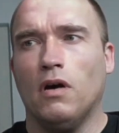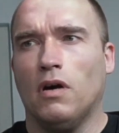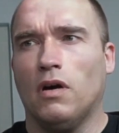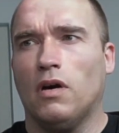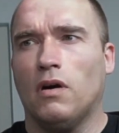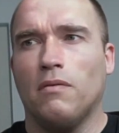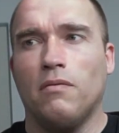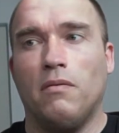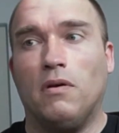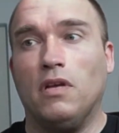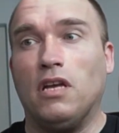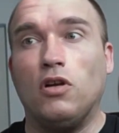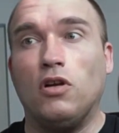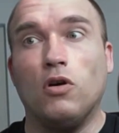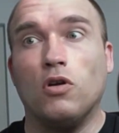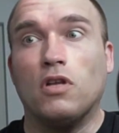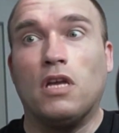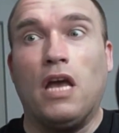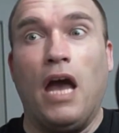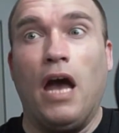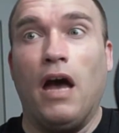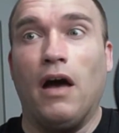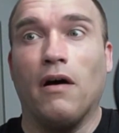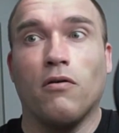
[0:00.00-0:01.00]
but they don't
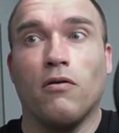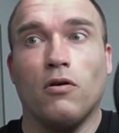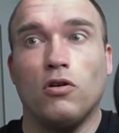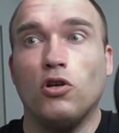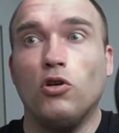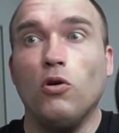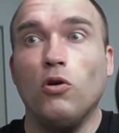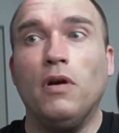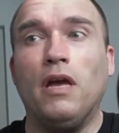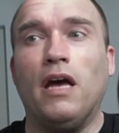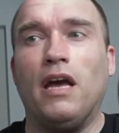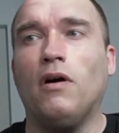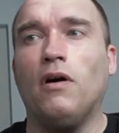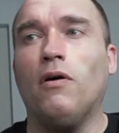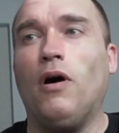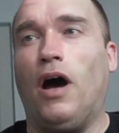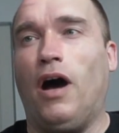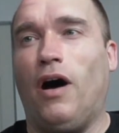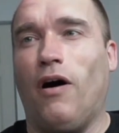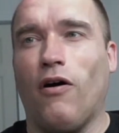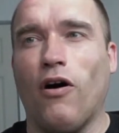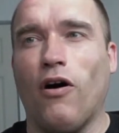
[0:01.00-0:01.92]
care. I'm going to do it anyhow.